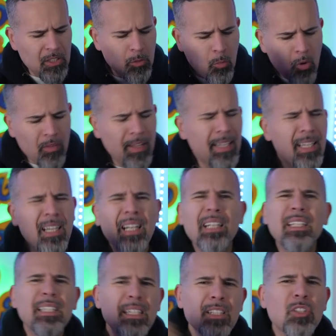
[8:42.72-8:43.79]
It's more like a
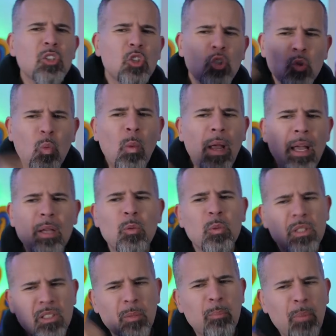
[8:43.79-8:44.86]
clean suede
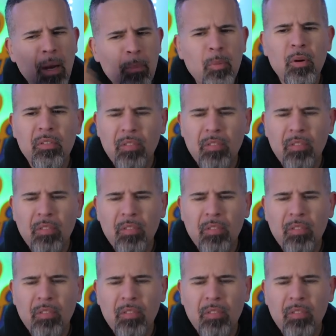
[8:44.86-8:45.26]
with some peppery